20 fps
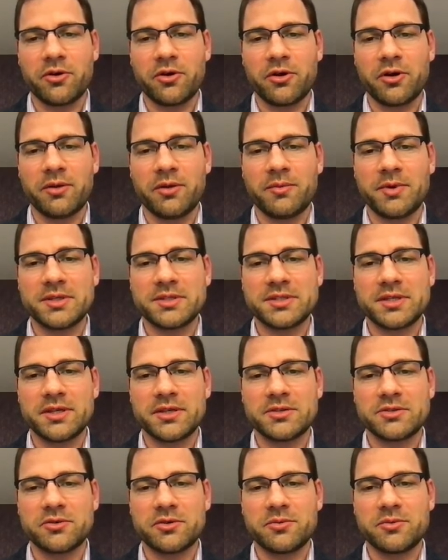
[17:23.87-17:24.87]

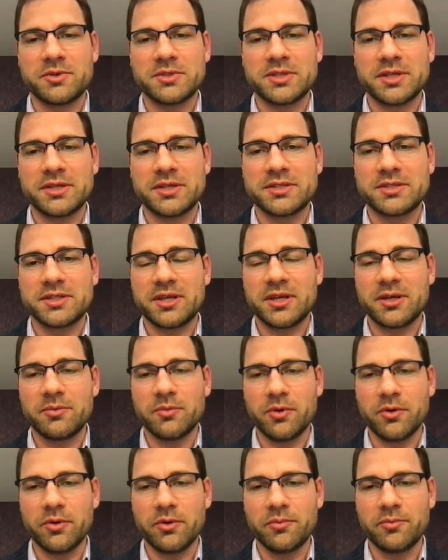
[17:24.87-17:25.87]
MSS or MSI
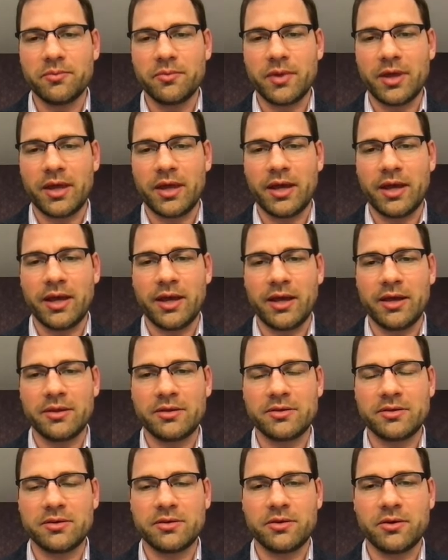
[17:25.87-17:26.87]
stable.
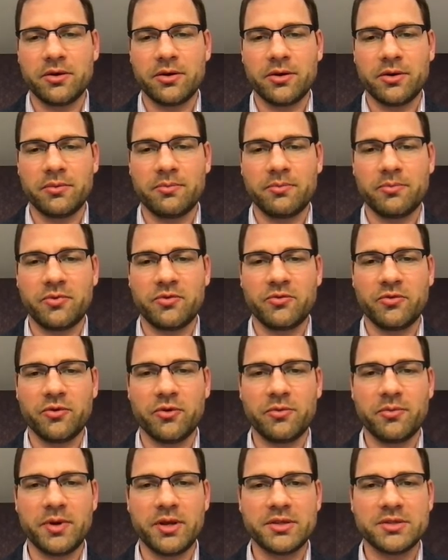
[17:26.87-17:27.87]
And the
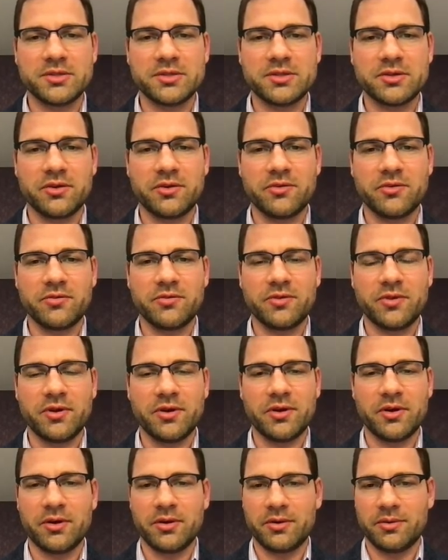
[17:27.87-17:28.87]
performance of
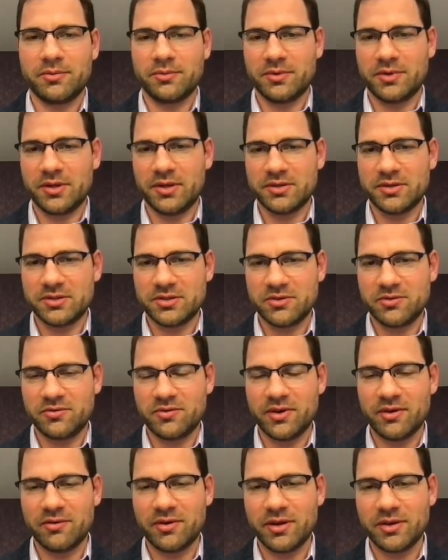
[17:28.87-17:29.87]
the
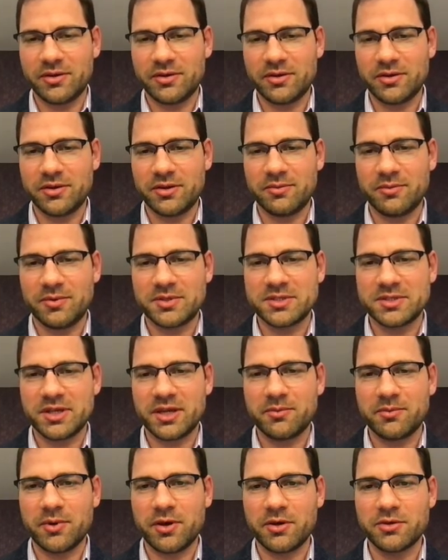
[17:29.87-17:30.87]
TSO500
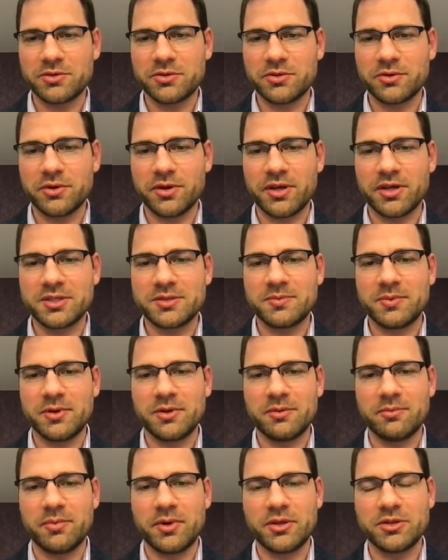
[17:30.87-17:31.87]
MSI module has
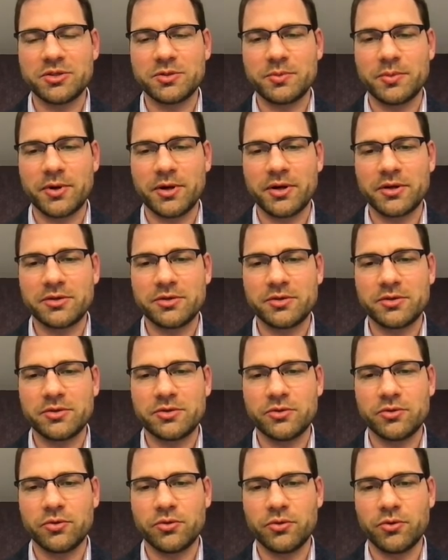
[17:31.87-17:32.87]
been benchmarked
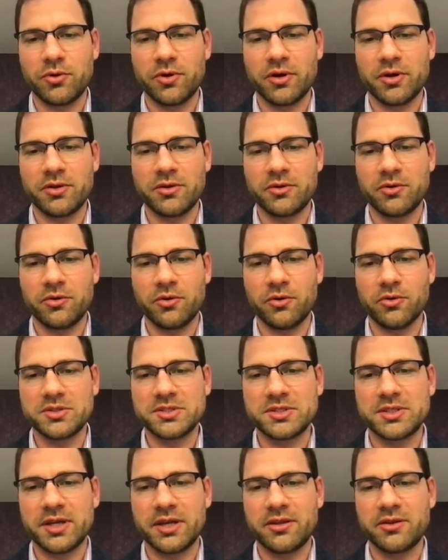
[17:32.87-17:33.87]
to the gold
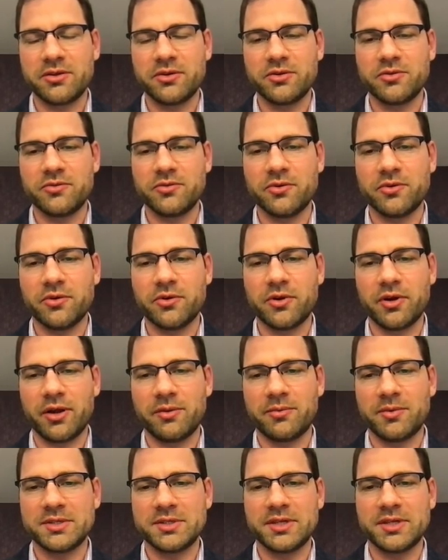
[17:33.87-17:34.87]
standard for
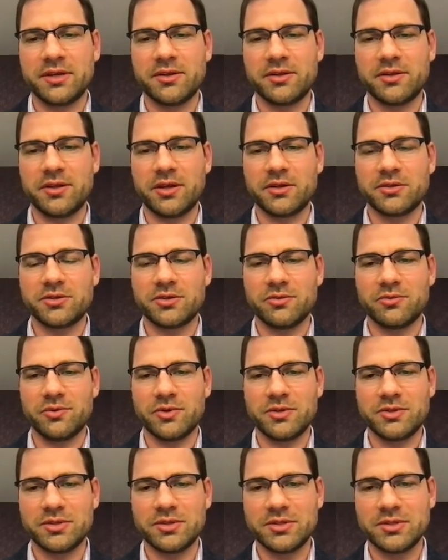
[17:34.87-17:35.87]
MSI detection,
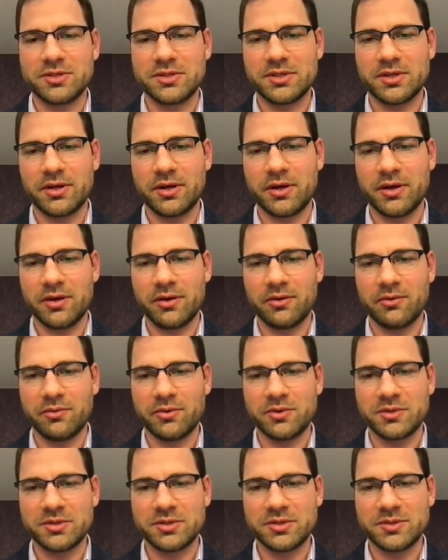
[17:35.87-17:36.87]
which is
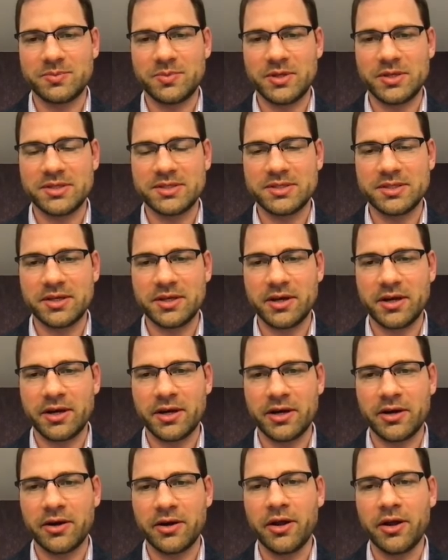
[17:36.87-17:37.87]

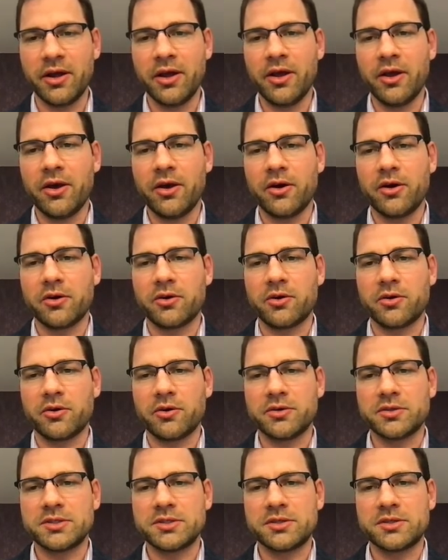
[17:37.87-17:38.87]
PCR
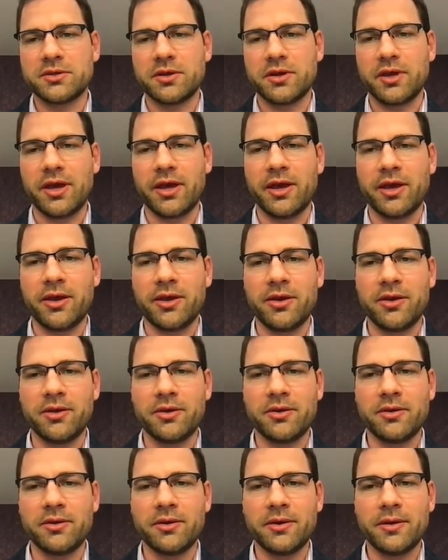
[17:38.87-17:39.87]
across
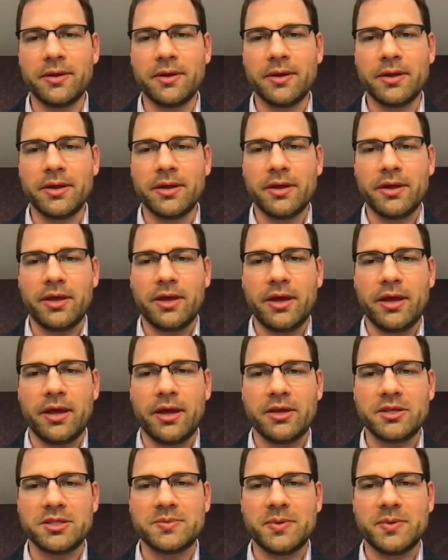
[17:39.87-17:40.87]
a
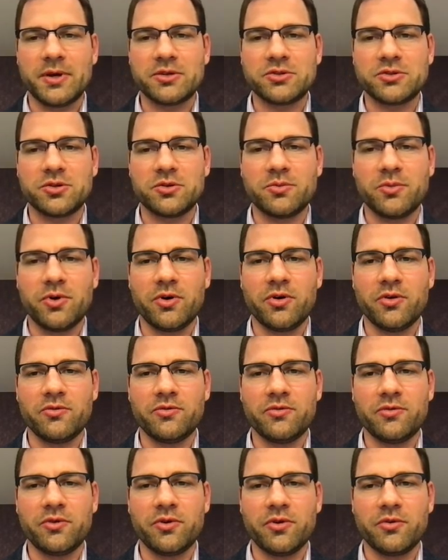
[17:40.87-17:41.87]
spectrum
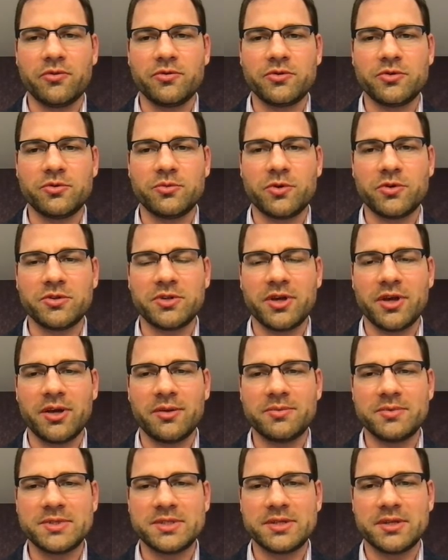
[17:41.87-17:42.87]
of tumor
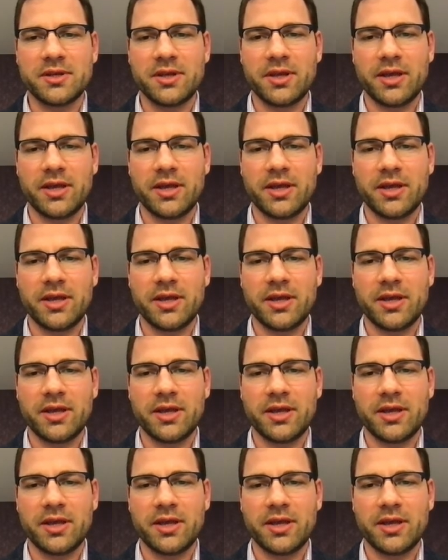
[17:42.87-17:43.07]
types.